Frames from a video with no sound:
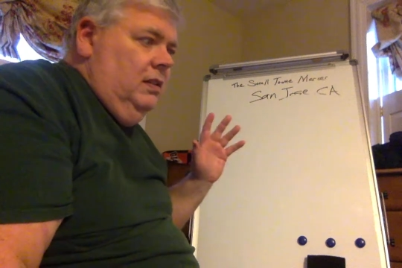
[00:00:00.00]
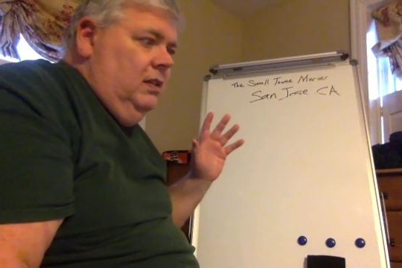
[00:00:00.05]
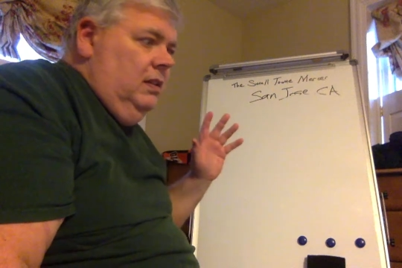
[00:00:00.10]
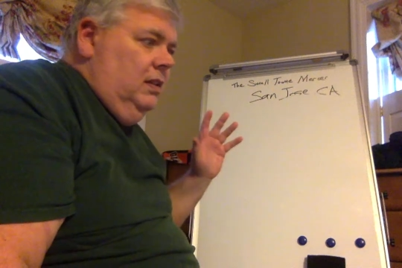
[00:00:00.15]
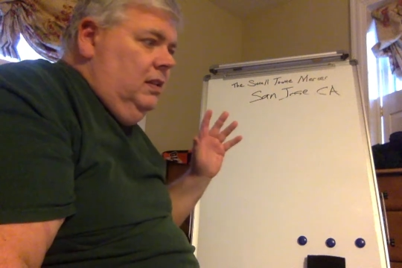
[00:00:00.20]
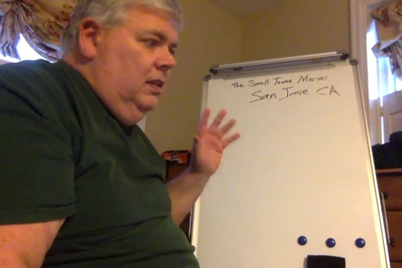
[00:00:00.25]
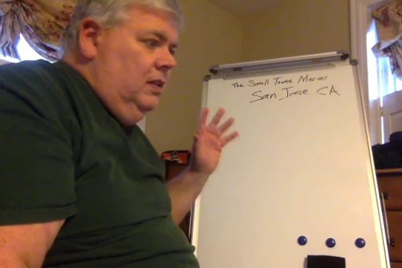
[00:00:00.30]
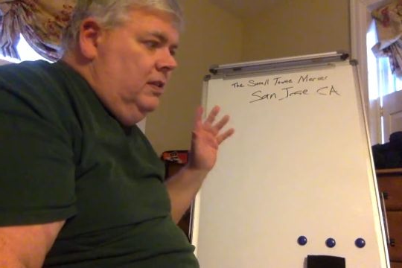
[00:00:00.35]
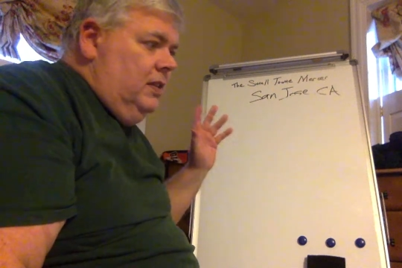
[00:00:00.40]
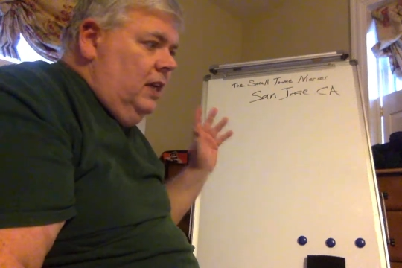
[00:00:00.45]

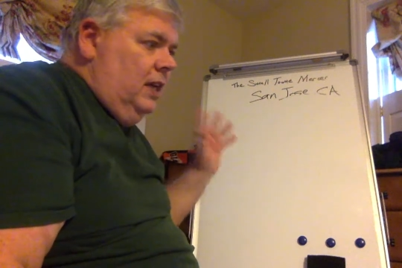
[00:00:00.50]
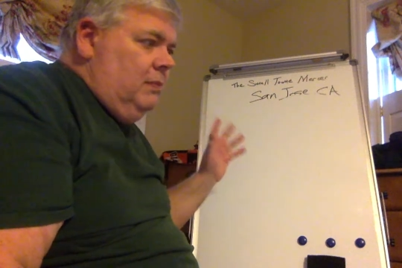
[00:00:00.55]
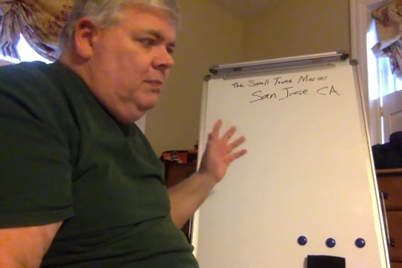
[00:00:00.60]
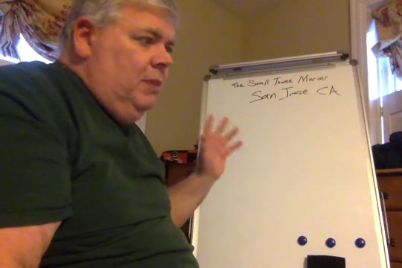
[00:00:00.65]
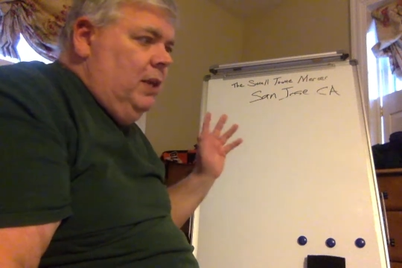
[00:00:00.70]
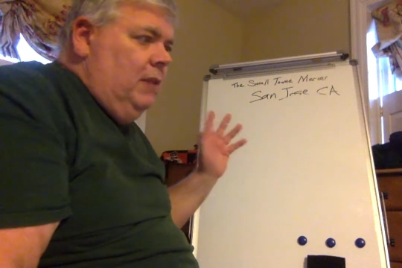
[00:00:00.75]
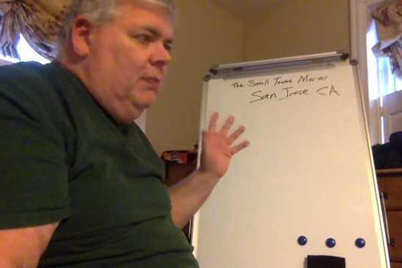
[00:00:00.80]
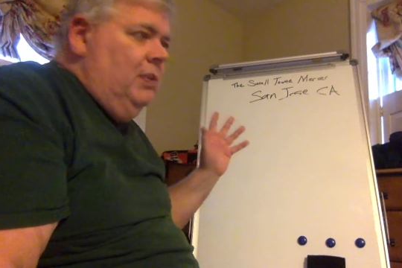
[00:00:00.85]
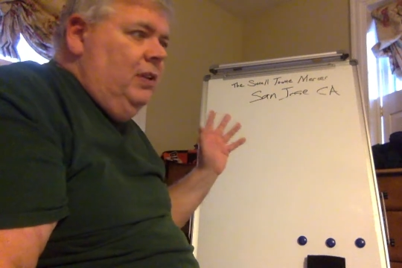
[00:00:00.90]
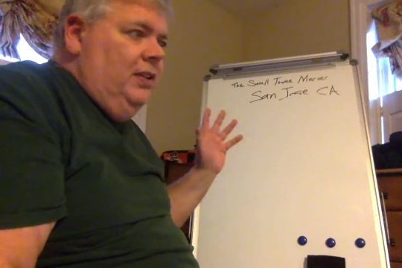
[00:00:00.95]
the tech
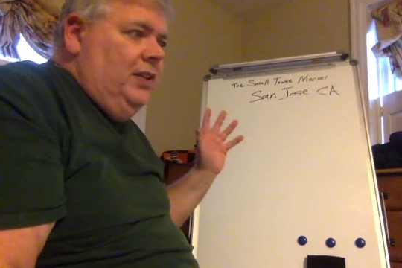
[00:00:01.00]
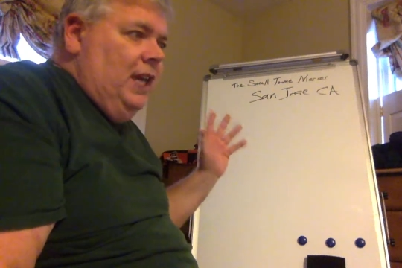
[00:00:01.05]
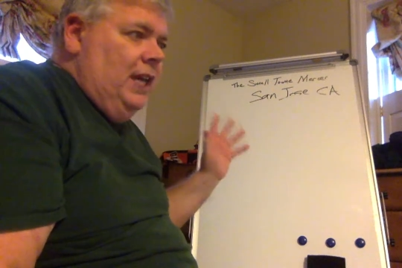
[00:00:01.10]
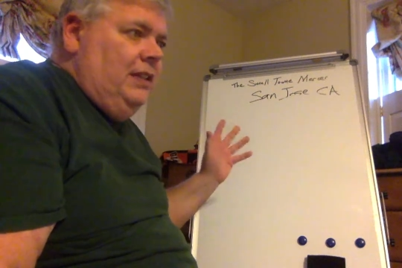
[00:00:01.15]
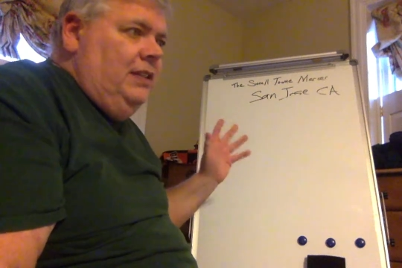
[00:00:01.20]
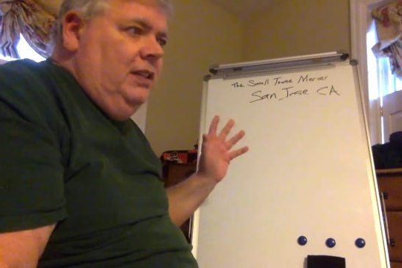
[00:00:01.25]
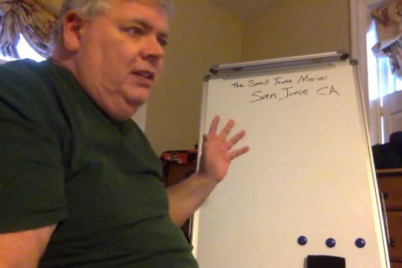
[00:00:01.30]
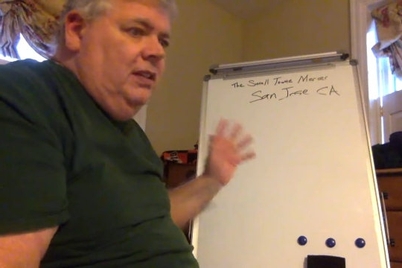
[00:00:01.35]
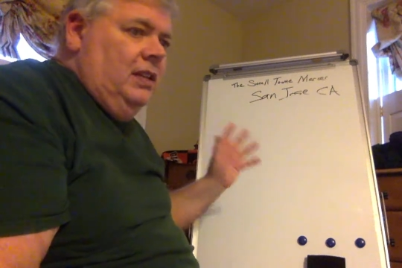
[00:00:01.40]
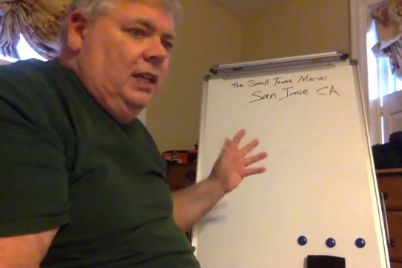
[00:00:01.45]
bubble
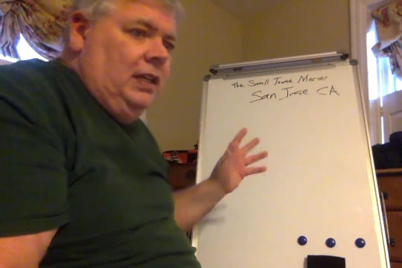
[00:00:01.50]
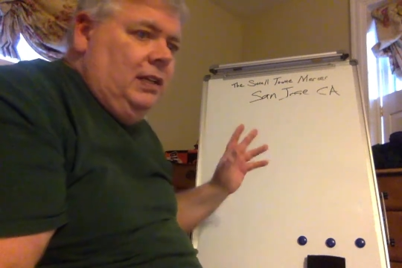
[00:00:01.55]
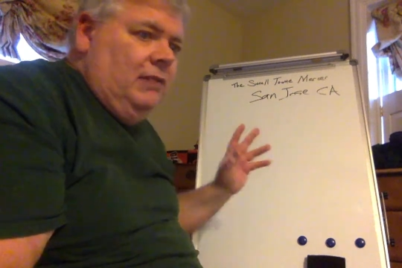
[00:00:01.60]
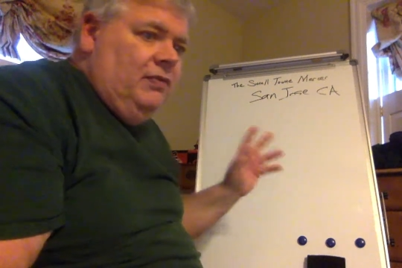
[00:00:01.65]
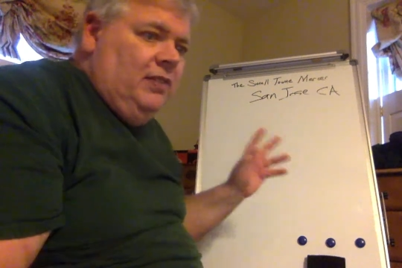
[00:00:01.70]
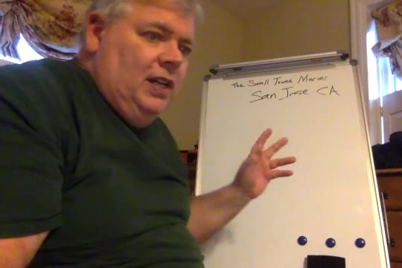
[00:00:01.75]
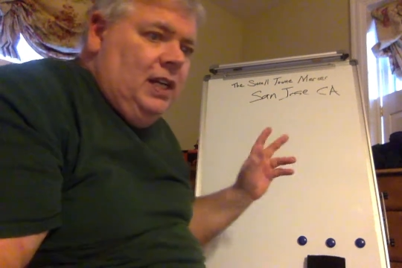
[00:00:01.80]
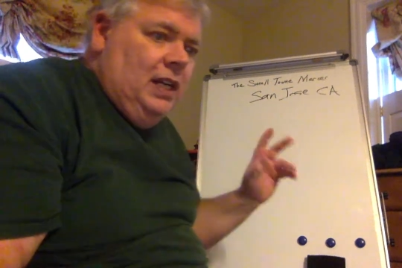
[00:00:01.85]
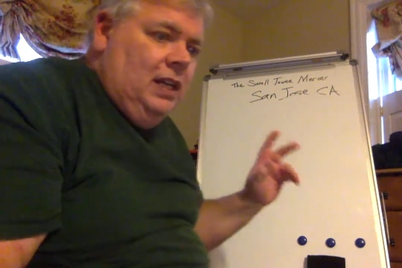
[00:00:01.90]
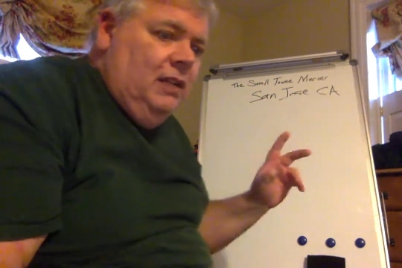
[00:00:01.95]

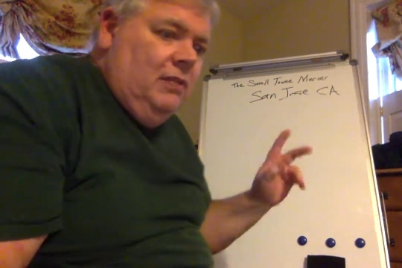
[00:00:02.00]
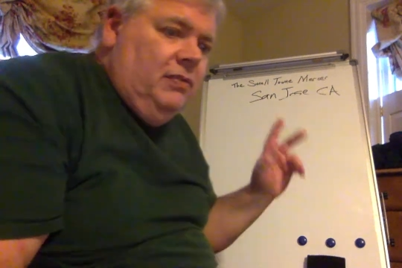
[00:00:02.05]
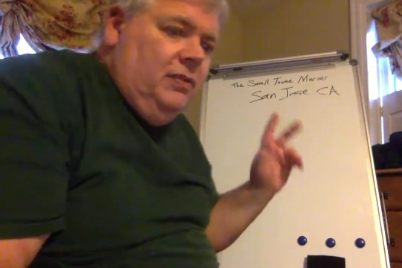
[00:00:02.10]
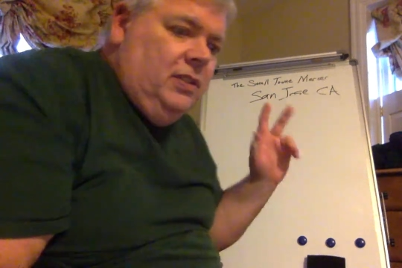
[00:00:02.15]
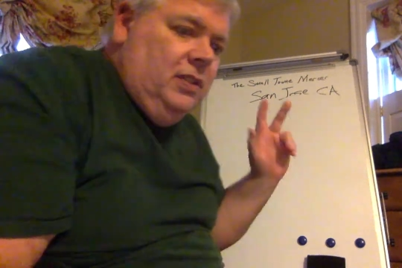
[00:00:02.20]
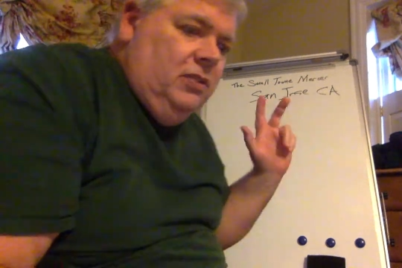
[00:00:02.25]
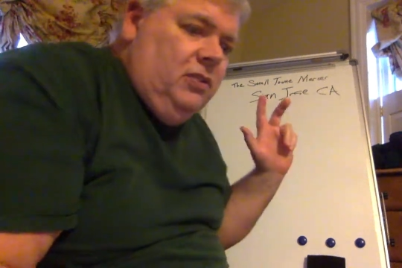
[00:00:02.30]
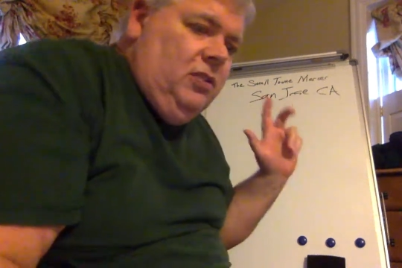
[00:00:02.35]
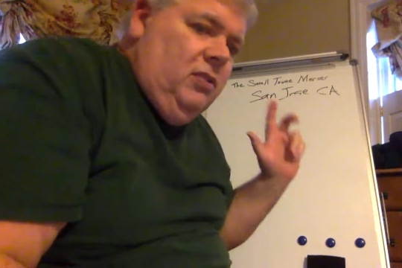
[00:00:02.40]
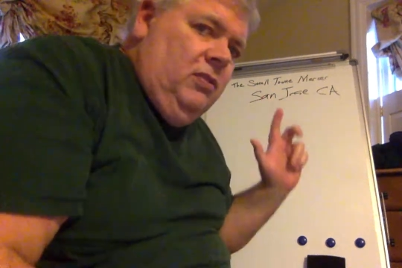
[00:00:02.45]
1995
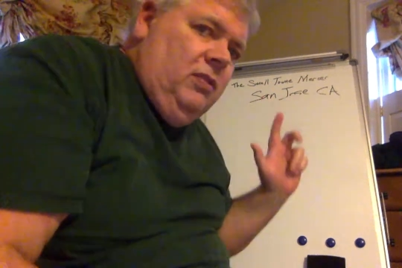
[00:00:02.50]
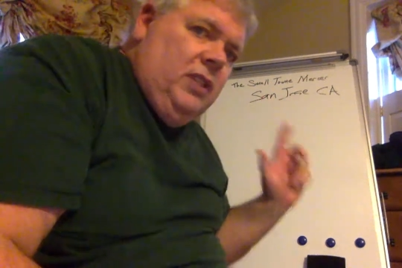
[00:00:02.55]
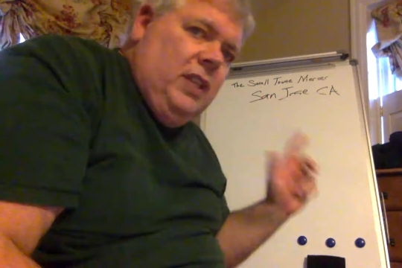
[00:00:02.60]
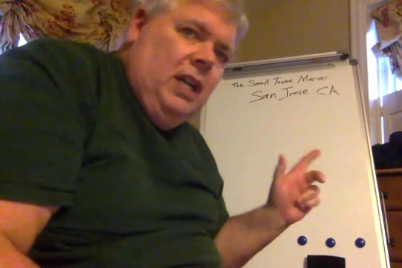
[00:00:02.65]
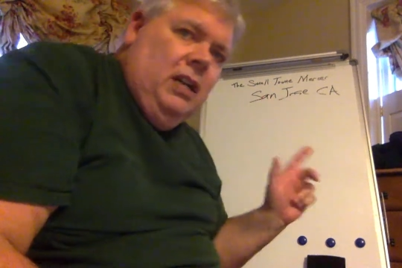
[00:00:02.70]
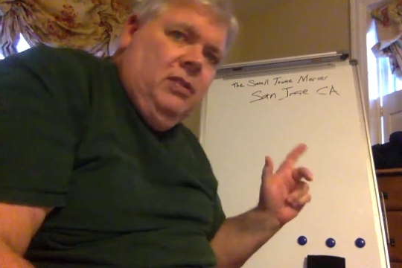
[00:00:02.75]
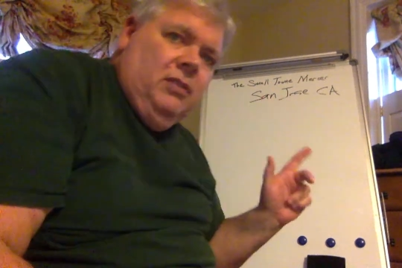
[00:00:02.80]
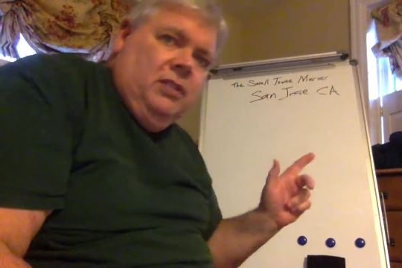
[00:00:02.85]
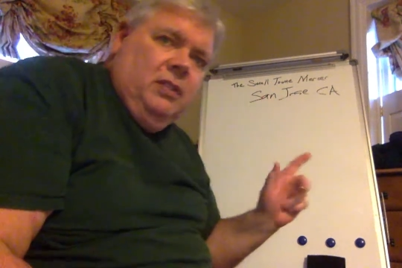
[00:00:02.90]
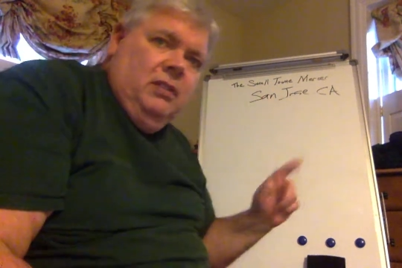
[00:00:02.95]
to
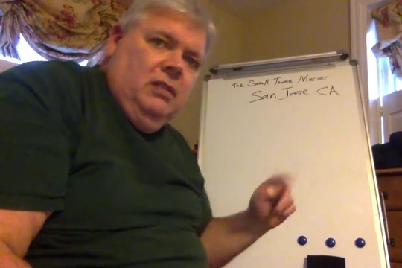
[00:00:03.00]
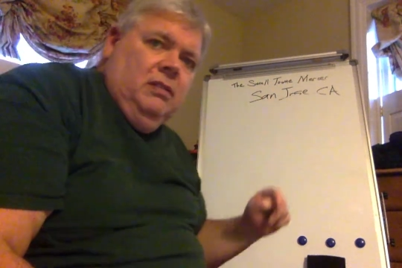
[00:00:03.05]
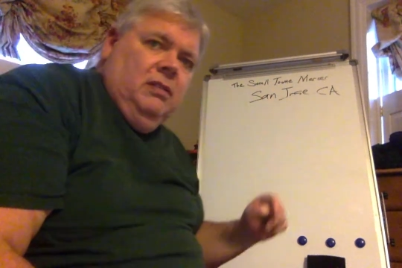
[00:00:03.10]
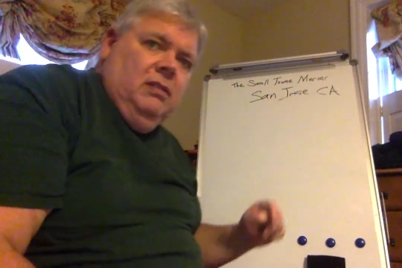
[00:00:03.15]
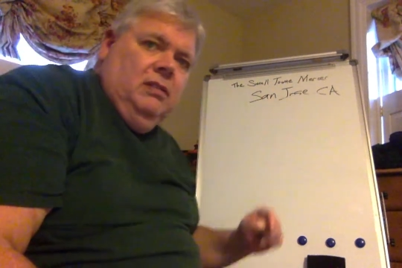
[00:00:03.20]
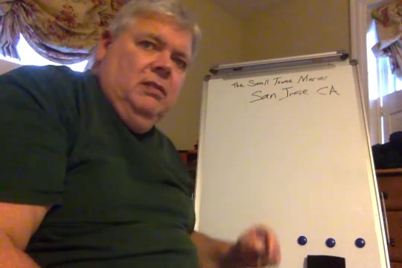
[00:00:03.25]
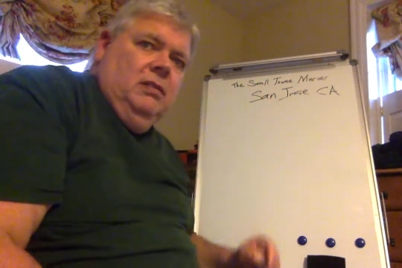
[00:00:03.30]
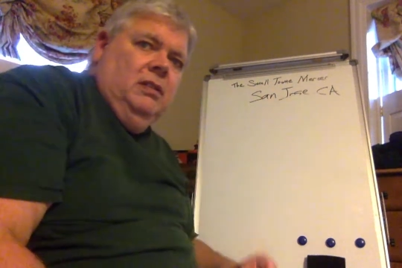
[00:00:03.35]
2000,